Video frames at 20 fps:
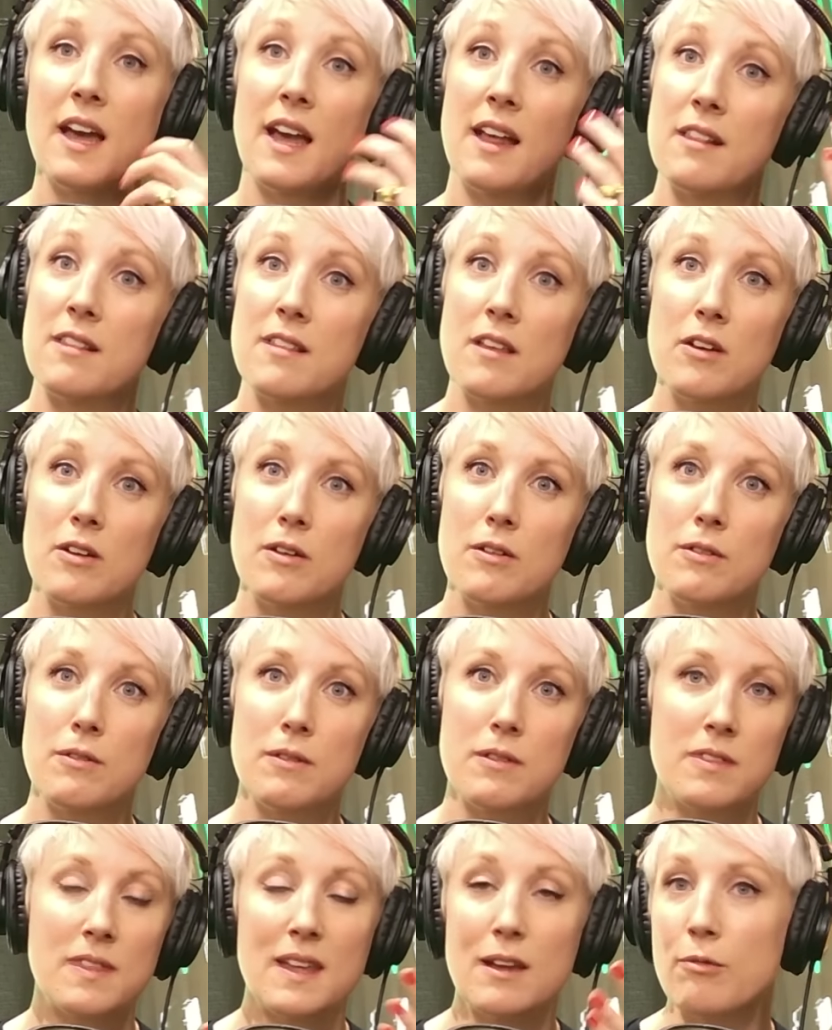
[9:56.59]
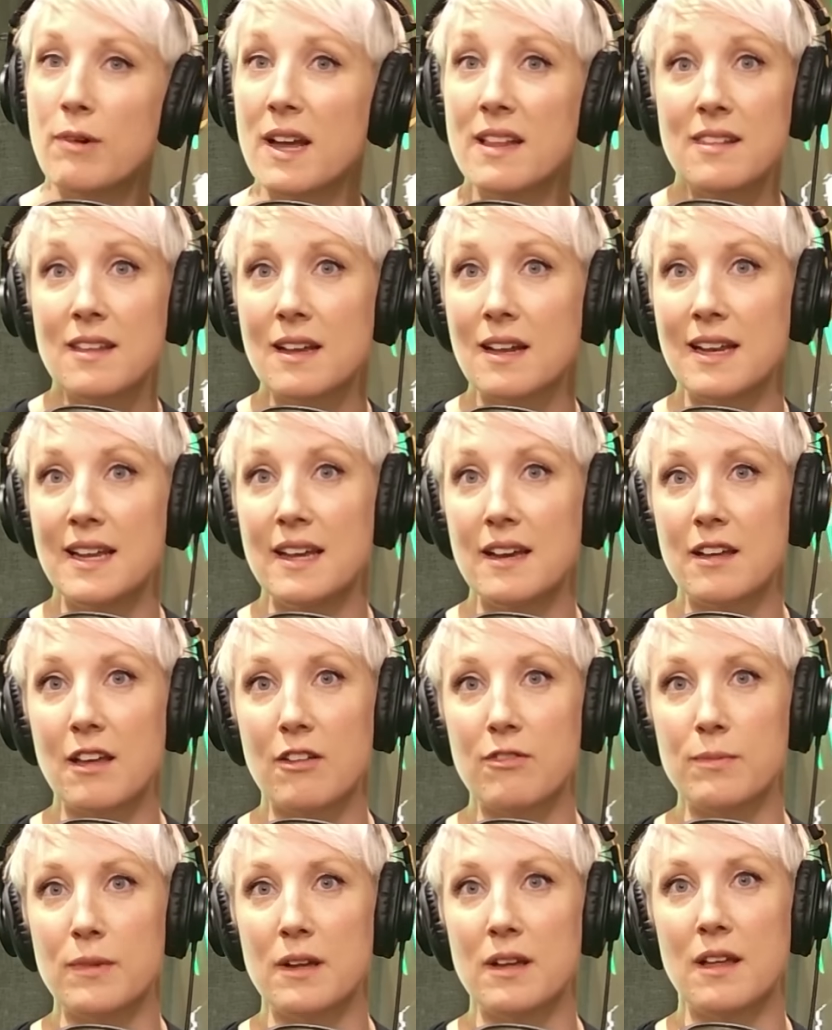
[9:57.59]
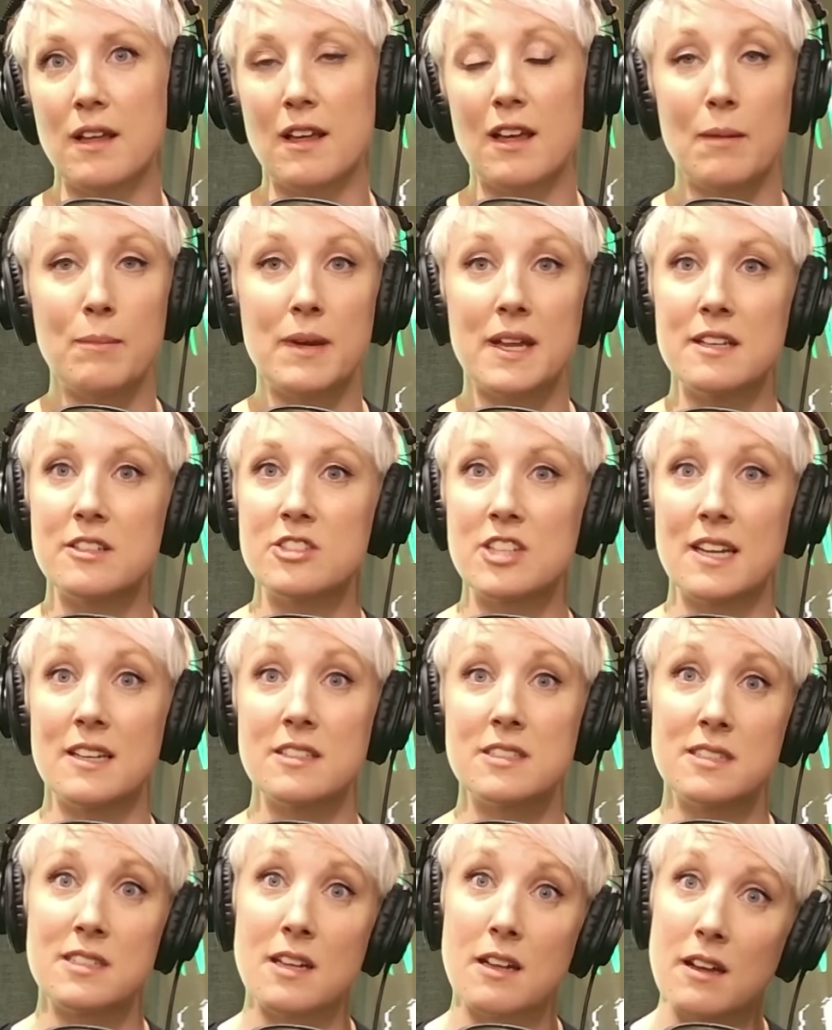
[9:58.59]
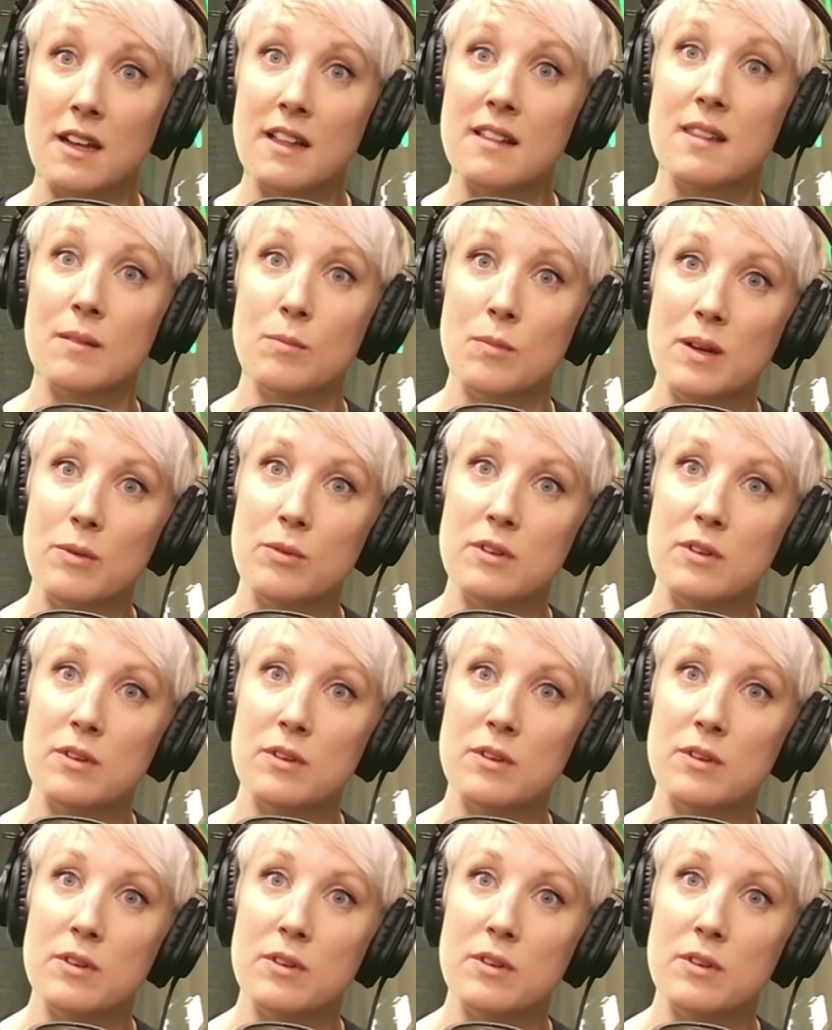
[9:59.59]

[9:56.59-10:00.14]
And so theoretically, a government can come in, change the targets, and we